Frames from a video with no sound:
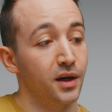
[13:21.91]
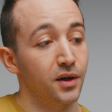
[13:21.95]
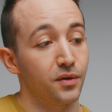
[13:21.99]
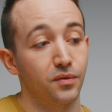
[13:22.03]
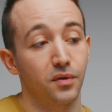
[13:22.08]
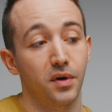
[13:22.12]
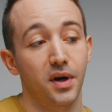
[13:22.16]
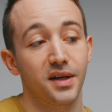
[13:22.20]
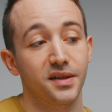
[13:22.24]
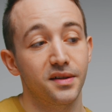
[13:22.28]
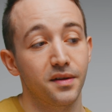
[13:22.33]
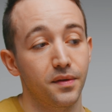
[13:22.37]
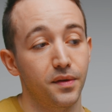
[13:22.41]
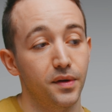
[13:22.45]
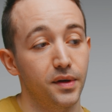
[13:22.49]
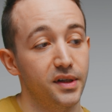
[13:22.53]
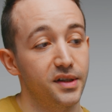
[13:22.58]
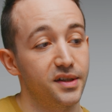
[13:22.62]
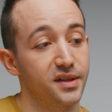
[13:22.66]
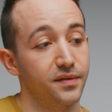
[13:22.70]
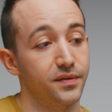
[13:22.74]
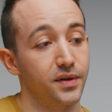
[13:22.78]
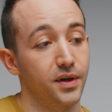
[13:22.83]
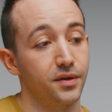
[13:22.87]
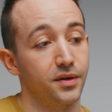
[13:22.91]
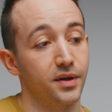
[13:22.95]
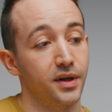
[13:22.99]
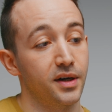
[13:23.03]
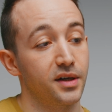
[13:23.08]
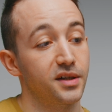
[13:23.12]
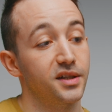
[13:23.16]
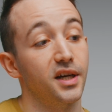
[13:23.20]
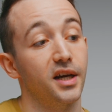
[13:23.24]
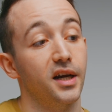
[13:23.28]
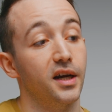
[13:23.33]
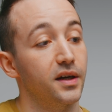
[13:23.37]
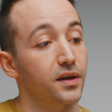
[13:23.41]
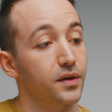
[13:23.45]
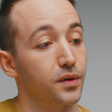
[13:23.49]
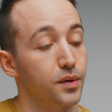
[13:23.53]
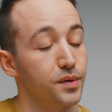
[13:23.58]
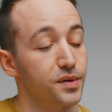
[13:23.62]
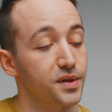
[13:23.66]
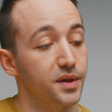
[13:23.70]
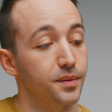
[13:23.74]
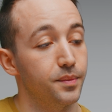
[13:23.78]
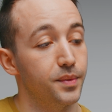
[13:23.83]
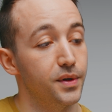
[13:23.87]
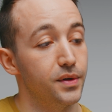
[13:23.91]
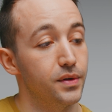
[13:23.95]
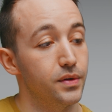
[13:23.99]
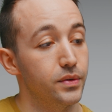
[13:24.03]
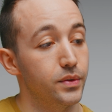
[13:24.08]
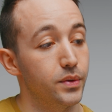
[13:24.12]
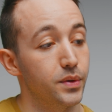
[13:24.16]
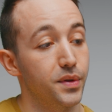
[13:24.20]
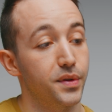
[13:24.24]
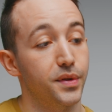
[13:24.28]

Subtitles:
Ryzen 3700X 8-core CPU,